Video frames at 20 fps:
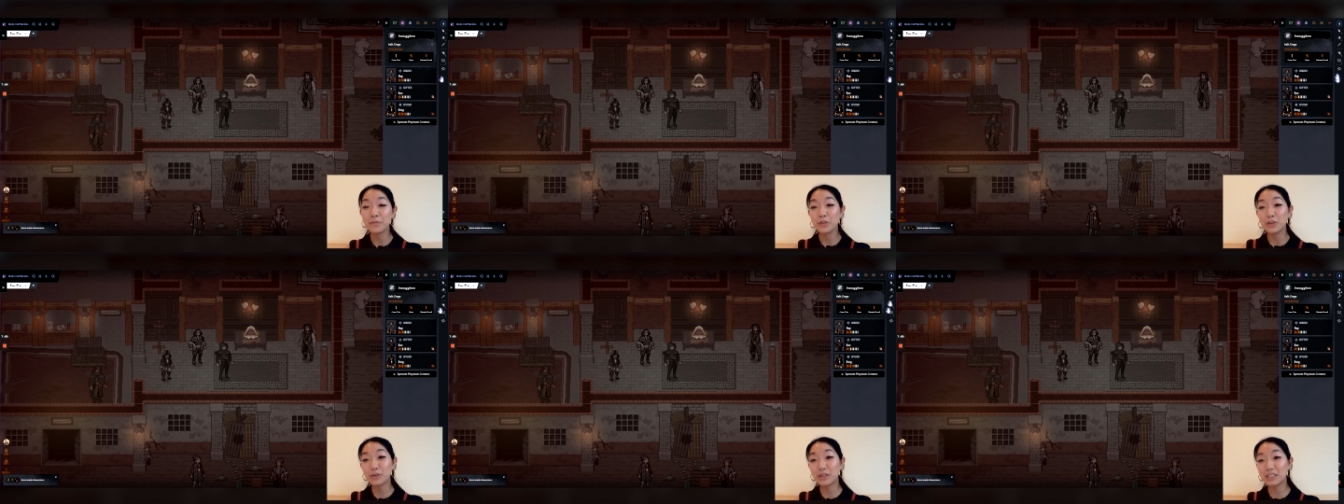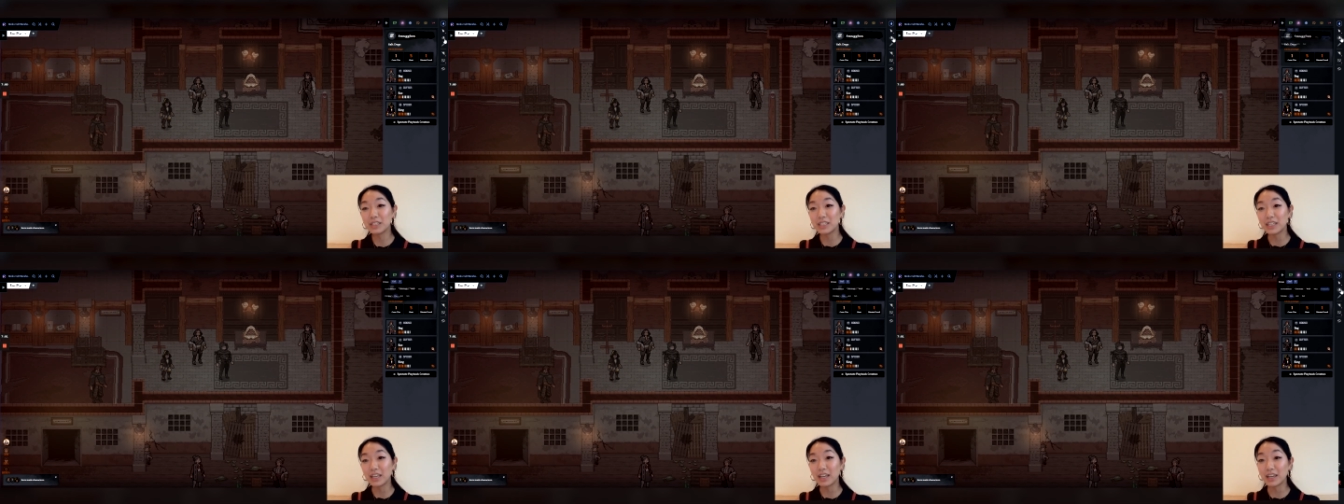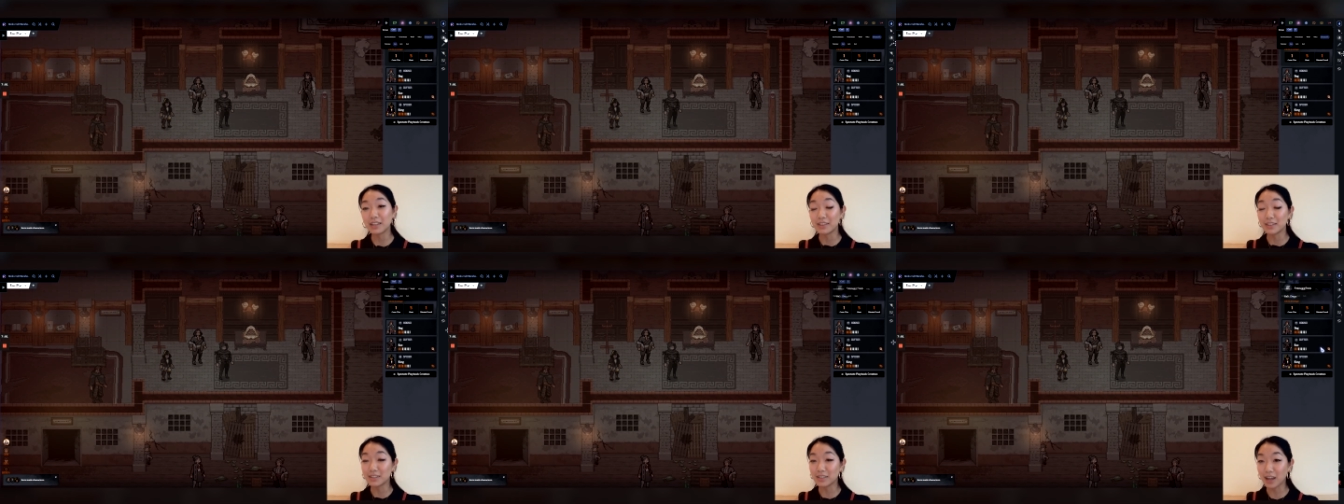You can see
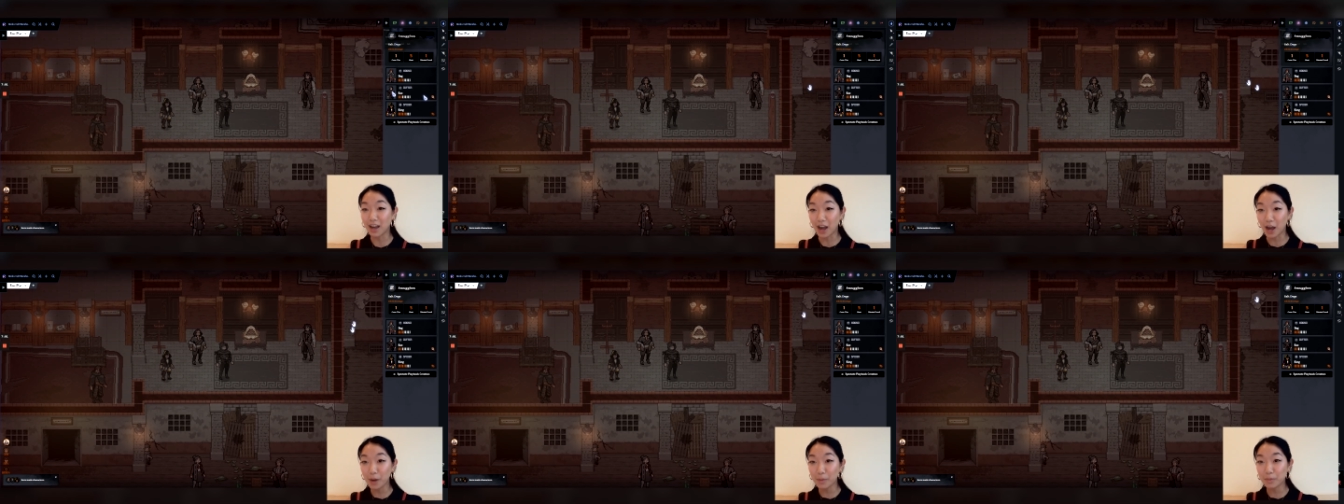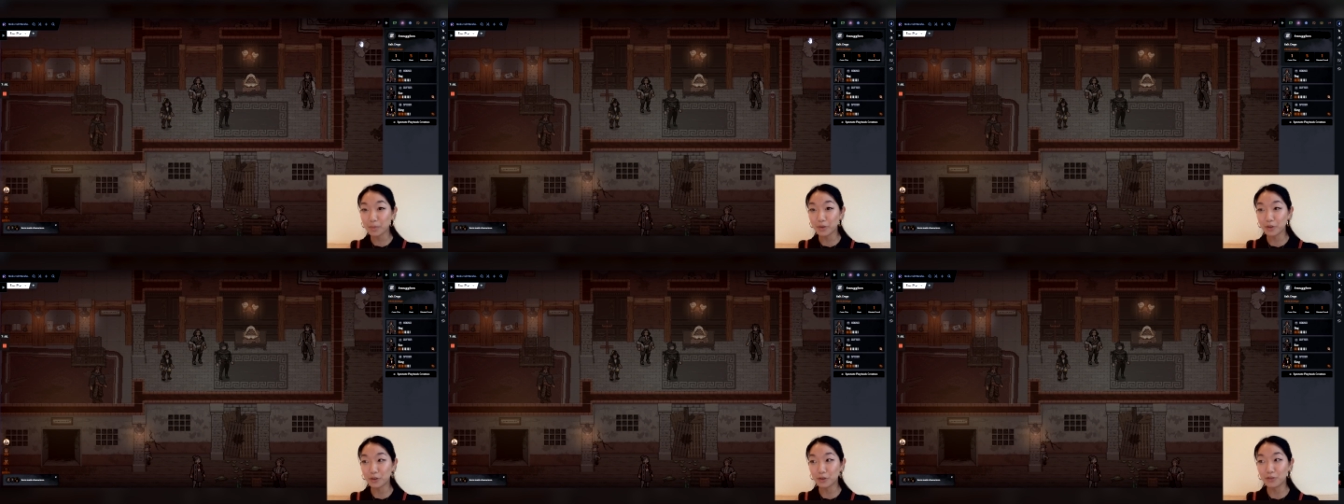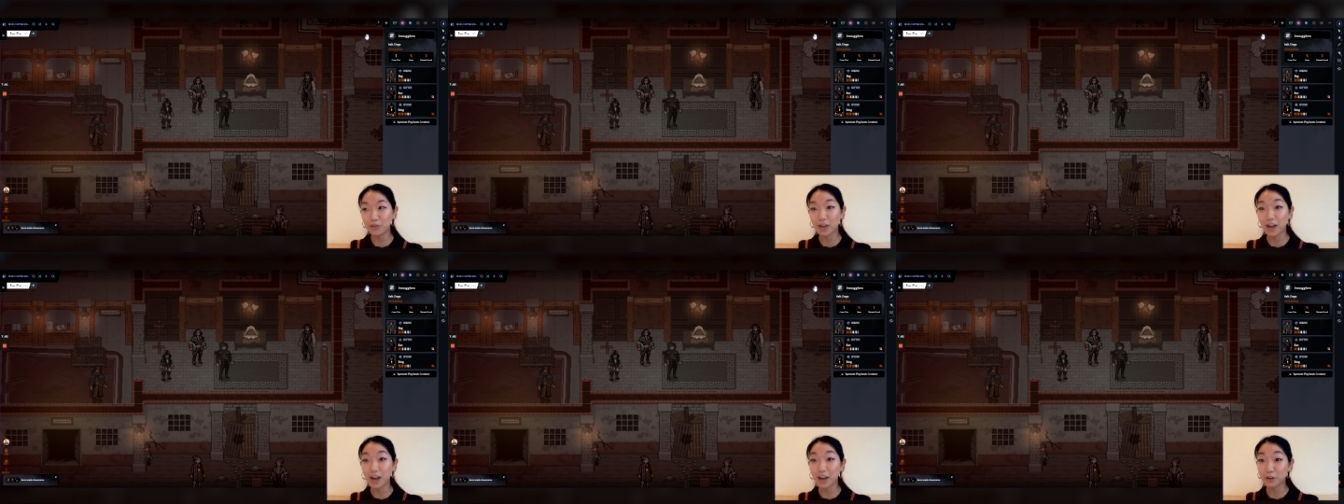at the top,
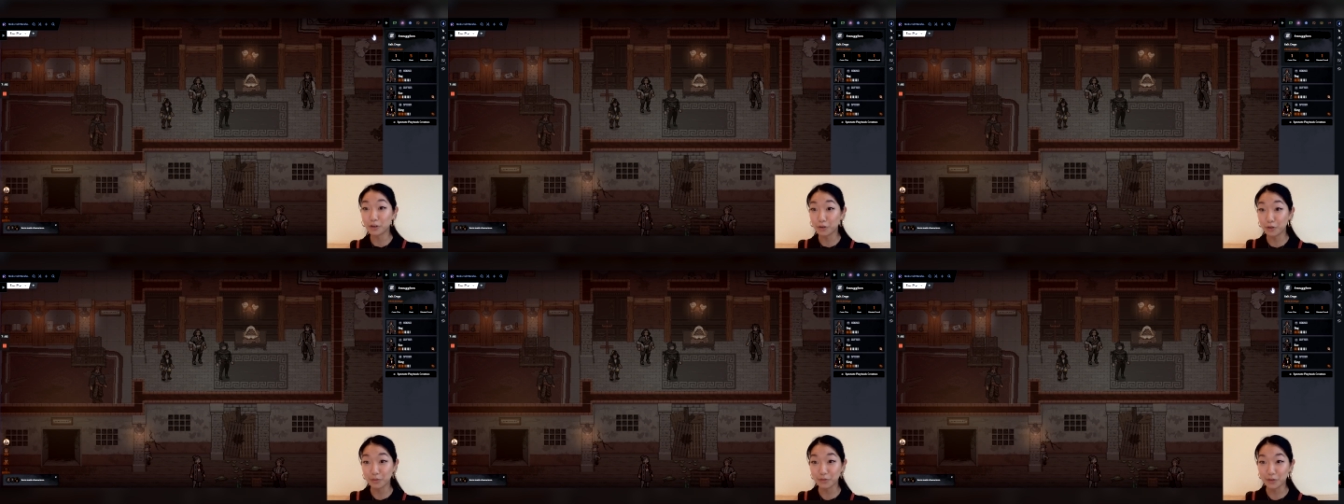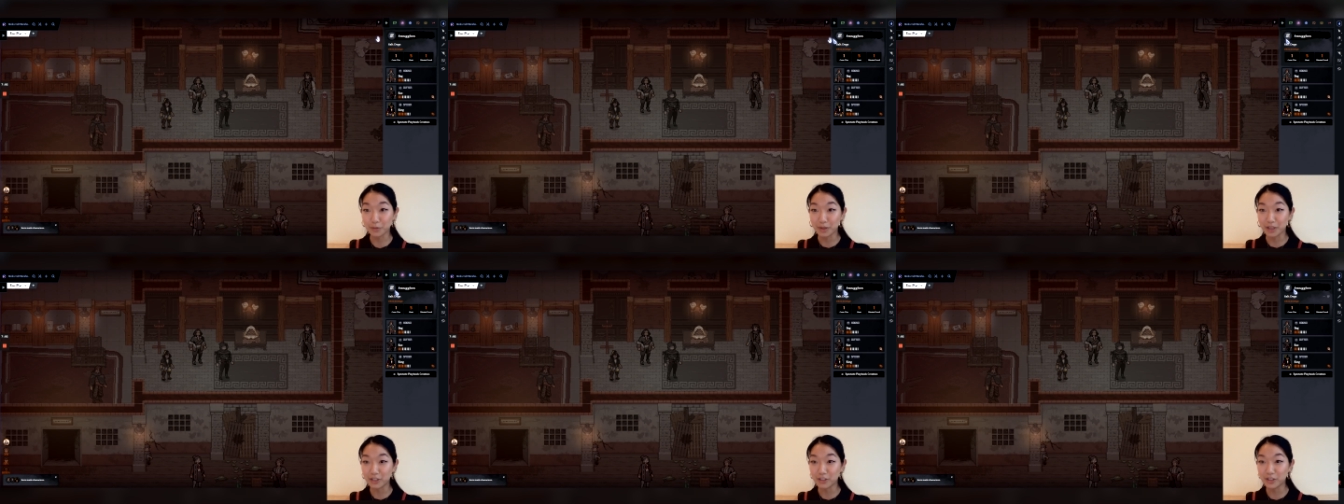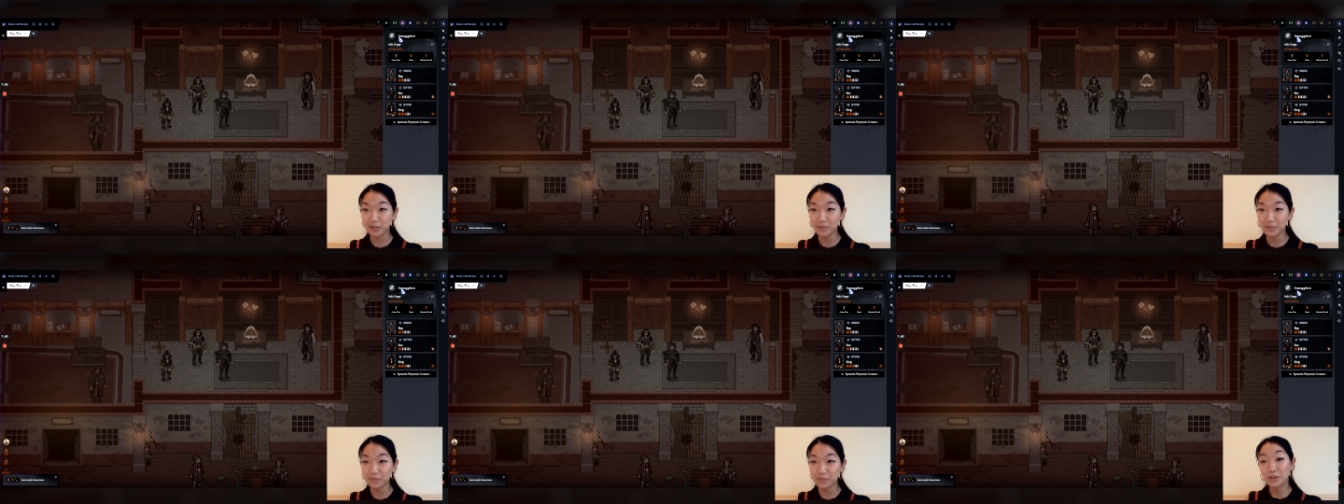you've got crew information.